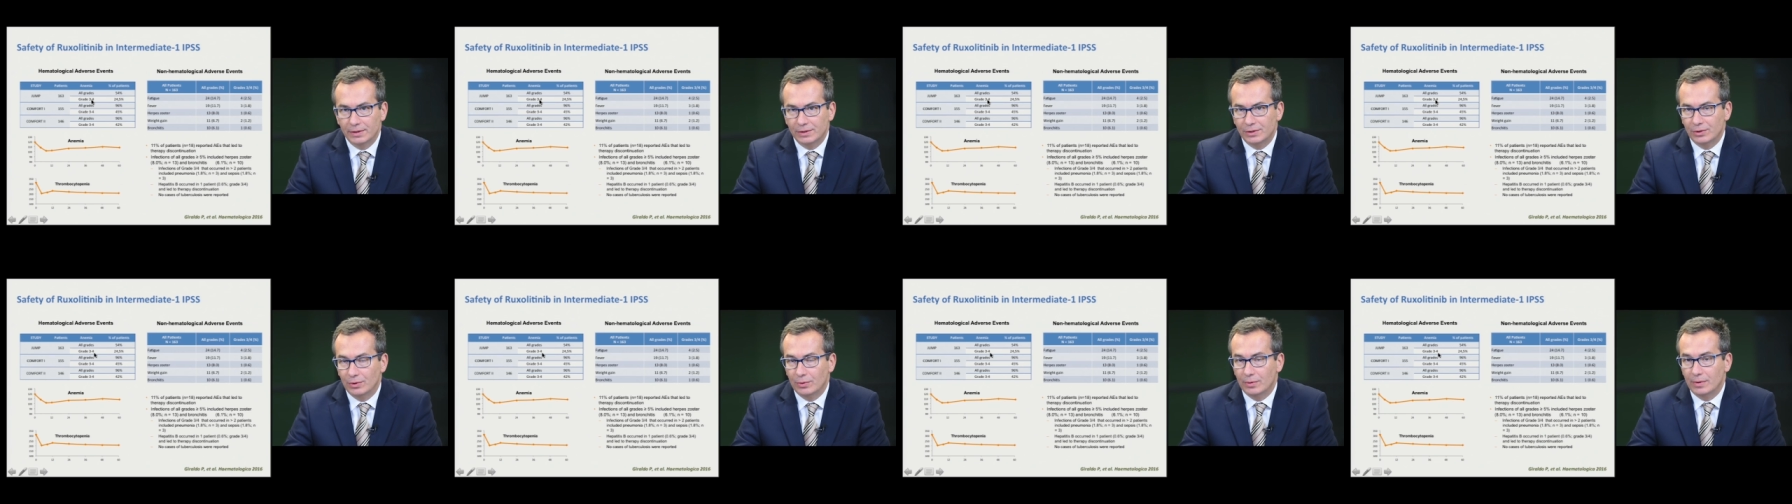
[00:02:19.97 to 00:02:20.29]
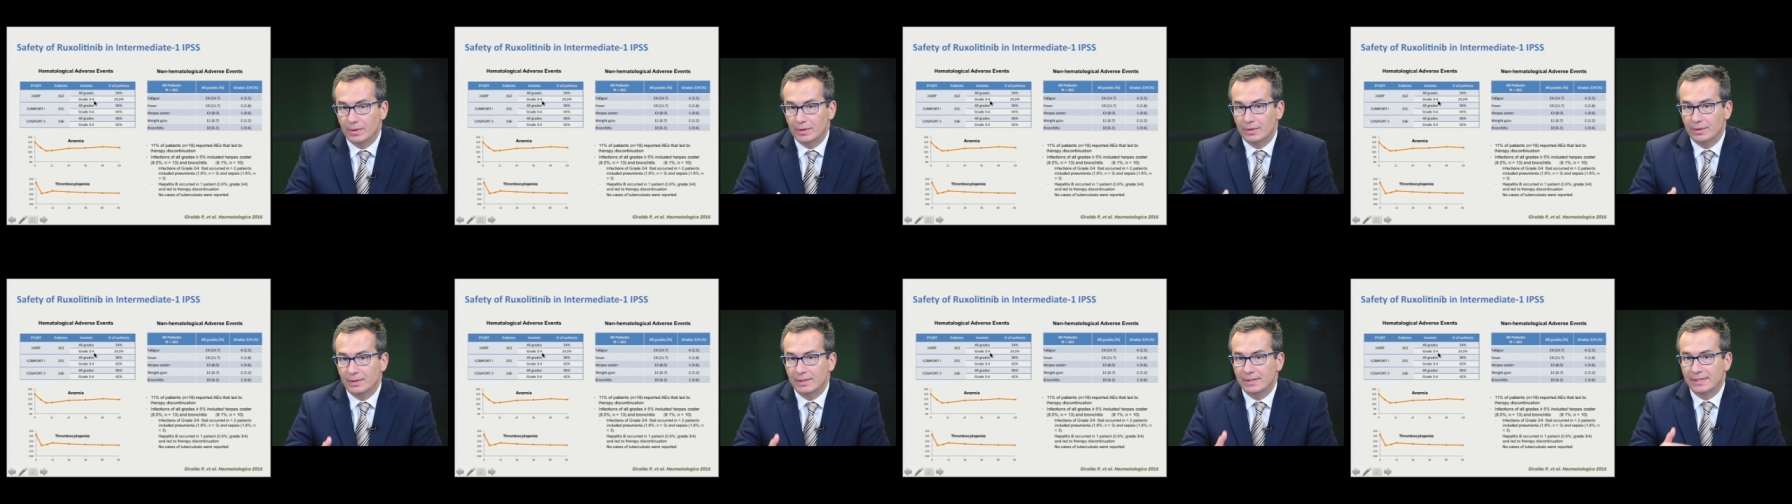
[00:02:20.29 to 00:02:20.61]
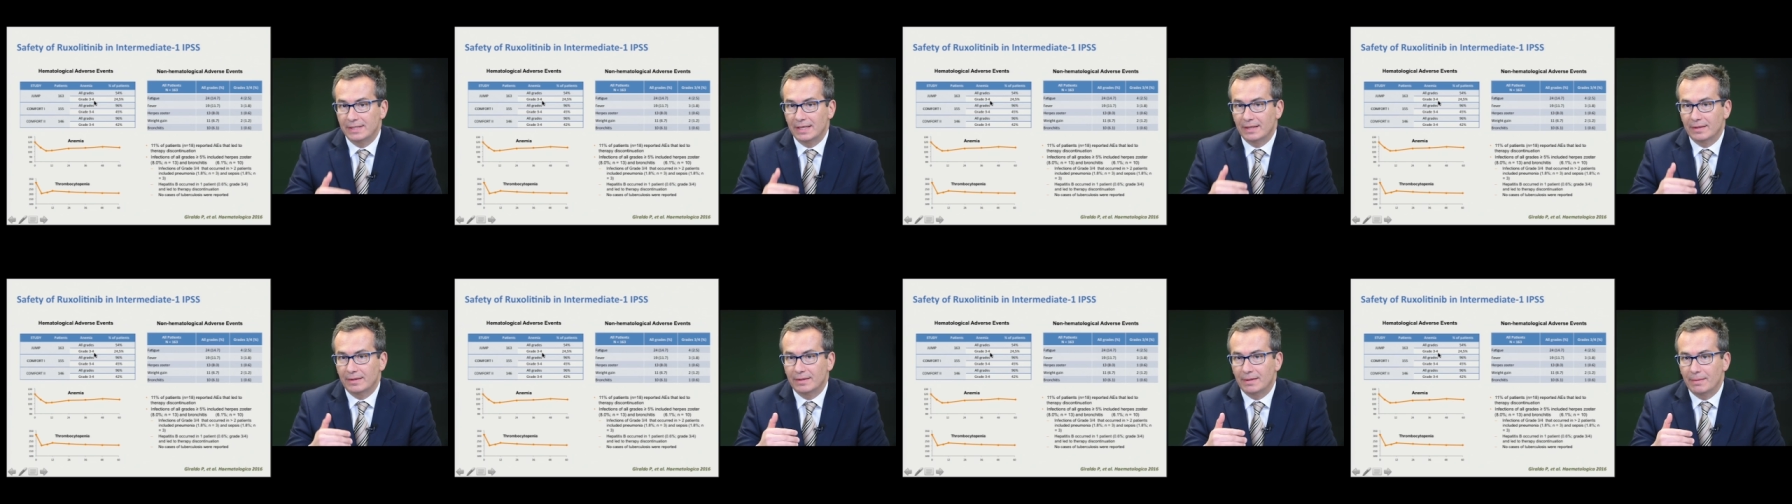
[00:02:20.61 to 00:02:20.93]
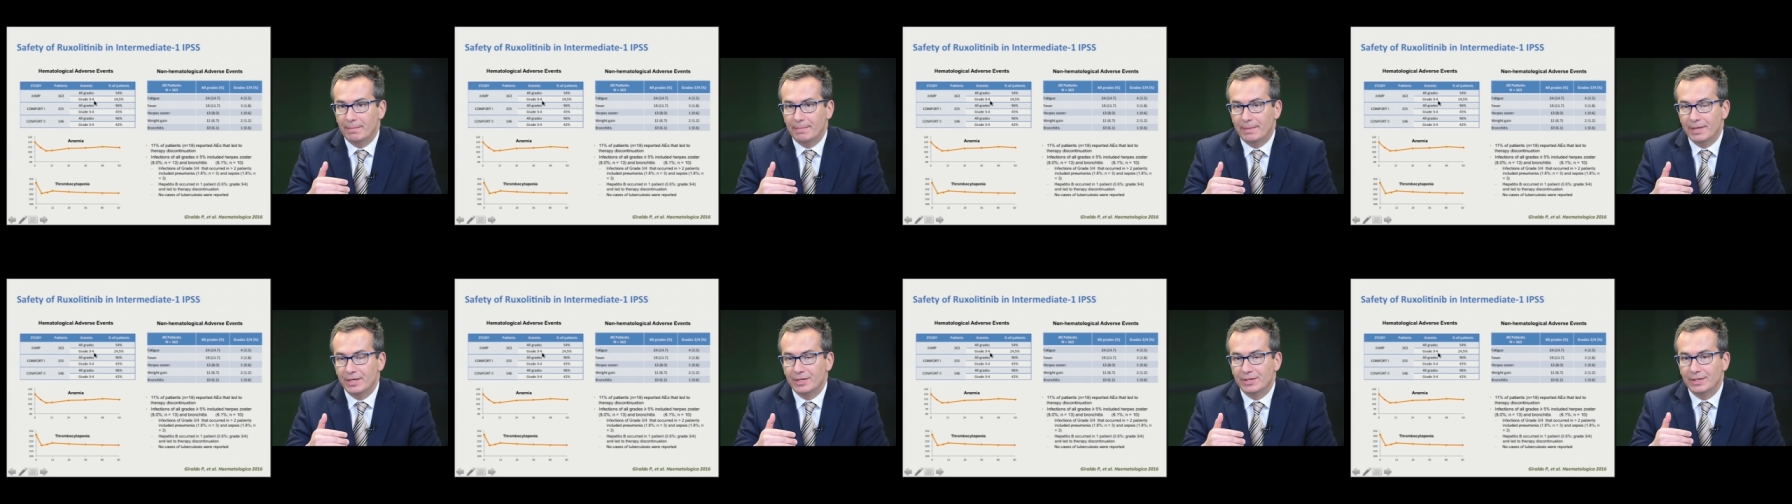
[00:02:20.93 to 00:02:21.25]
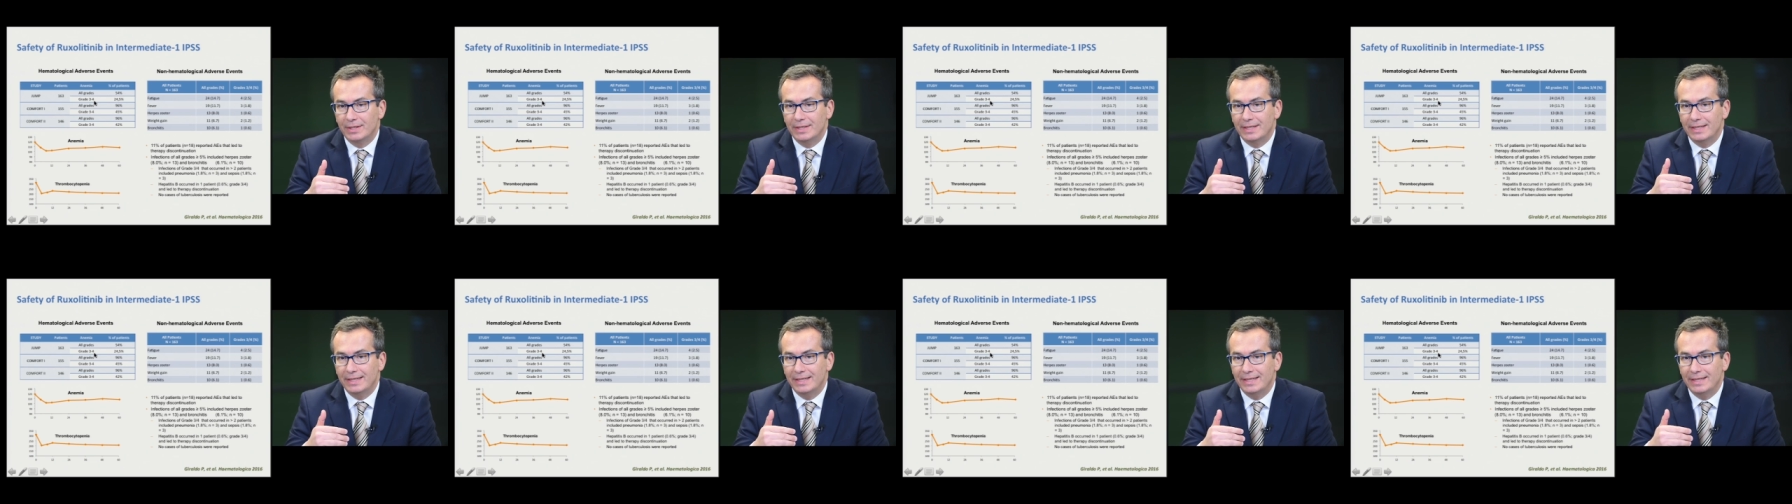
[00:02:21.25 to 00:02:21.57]
so these are the
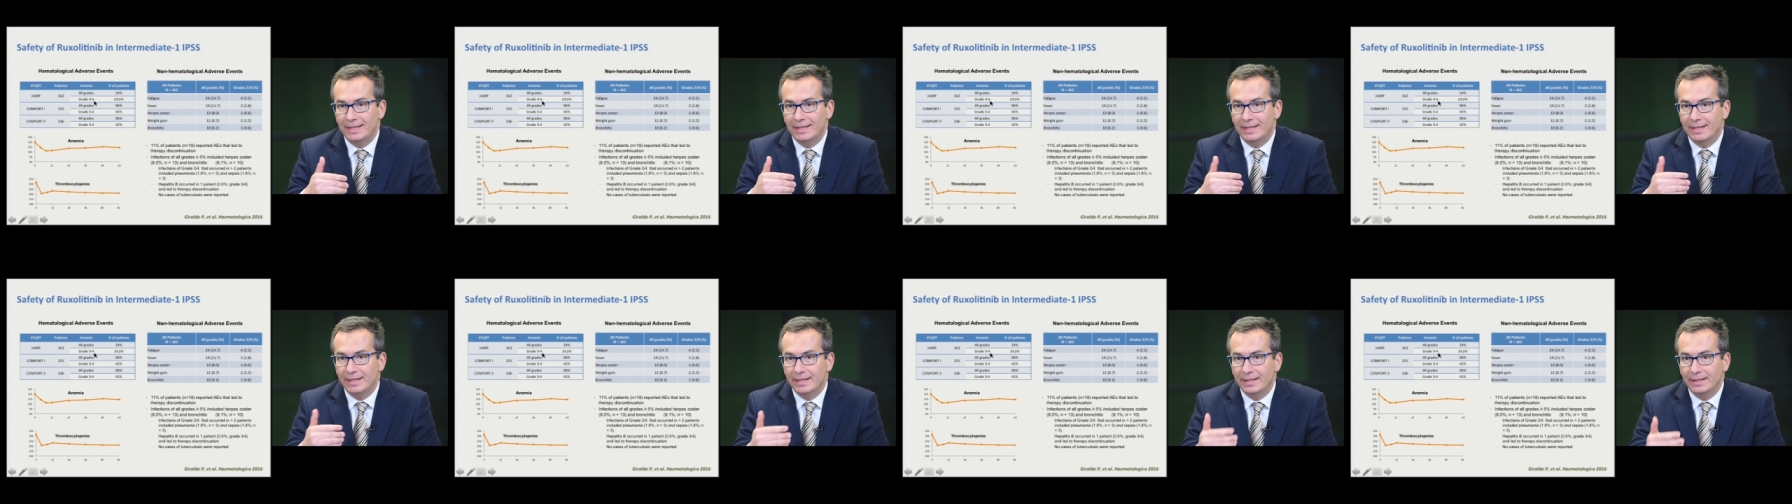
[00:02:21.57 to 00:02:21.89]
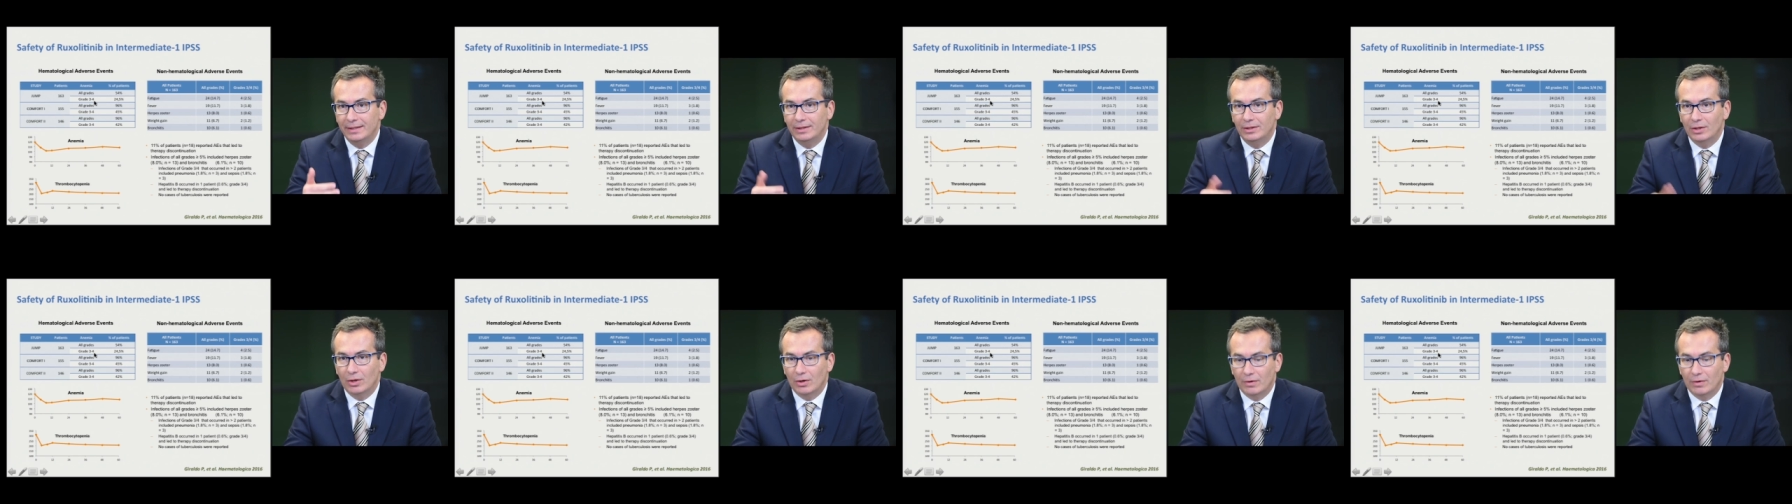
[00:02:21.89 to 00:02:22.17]
patients in need